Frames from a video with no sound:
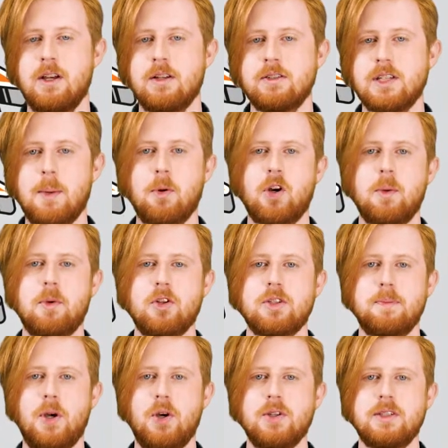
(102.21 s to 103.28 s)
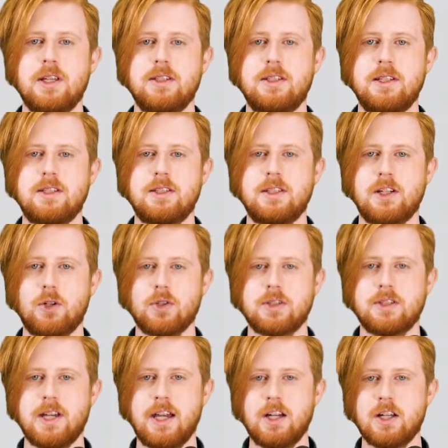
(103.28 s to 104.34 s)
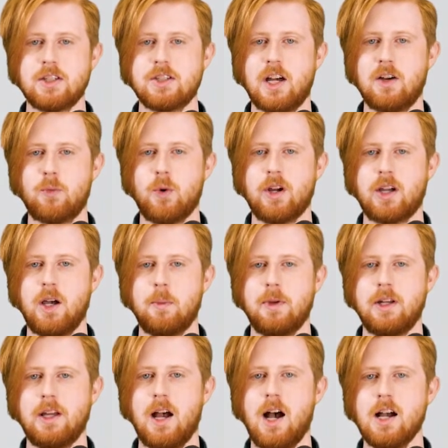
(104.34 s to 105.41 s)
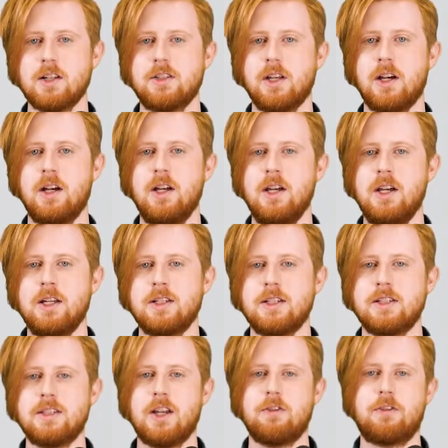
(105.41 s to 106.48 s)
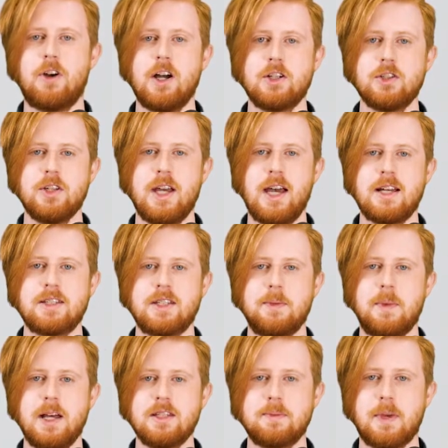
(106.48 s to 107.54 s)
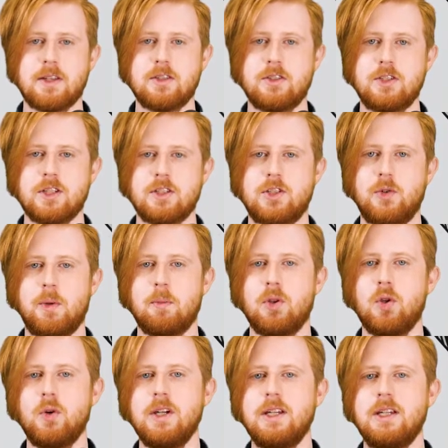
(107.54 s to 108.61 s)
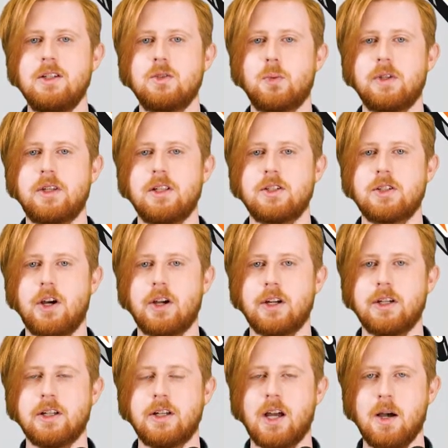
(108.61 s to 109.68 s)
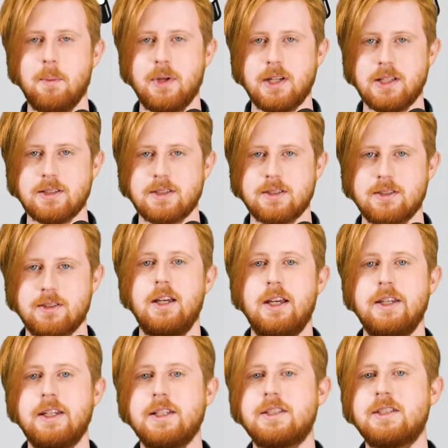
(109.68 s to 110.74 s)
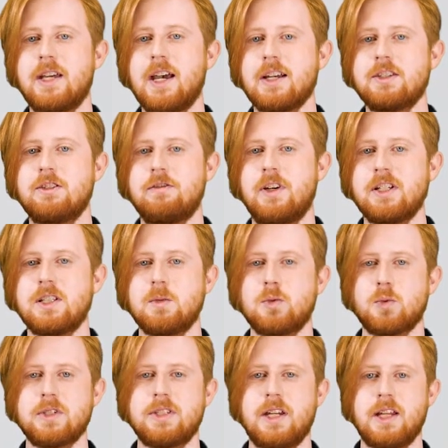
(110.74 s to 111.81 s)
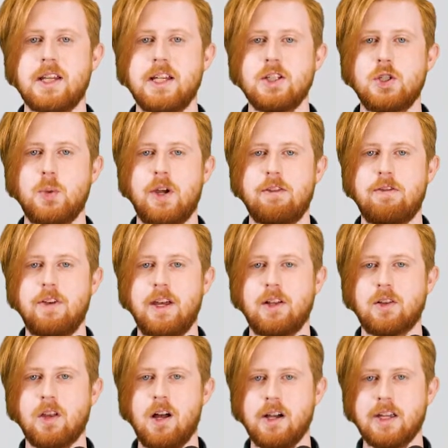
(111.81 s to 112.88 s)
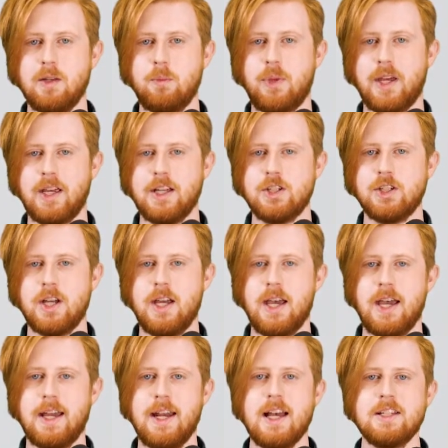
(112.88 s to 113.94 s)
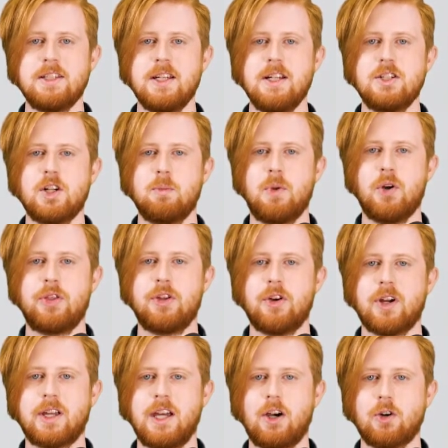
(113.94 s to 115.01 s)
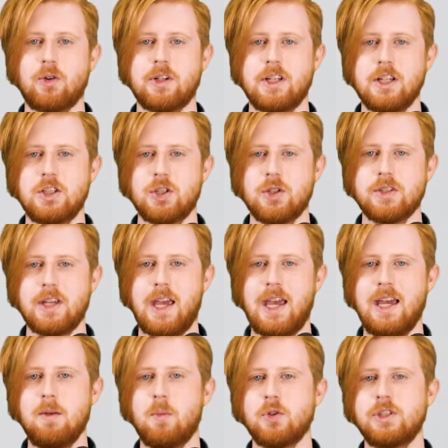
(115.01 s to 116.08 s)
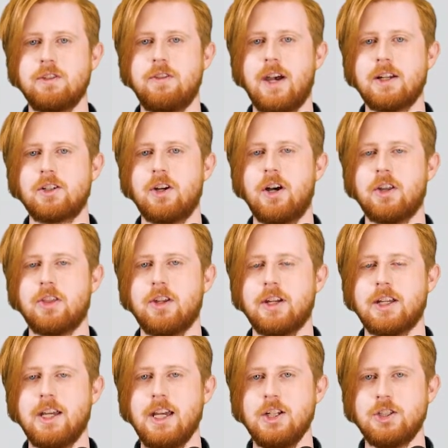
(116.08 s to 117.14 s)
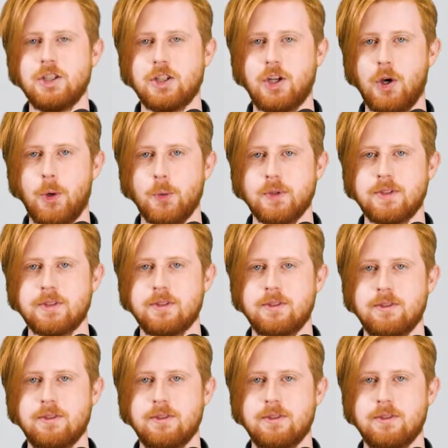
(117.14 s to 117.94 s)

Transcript: Cybercriminals posed as the single sign-on software company Okta to send fraudulent S M S messages to employees within targeted companies. In these texts, victims were sent a link to a fake login page and asked to enter both their account credentials and multi-factor authentication codes.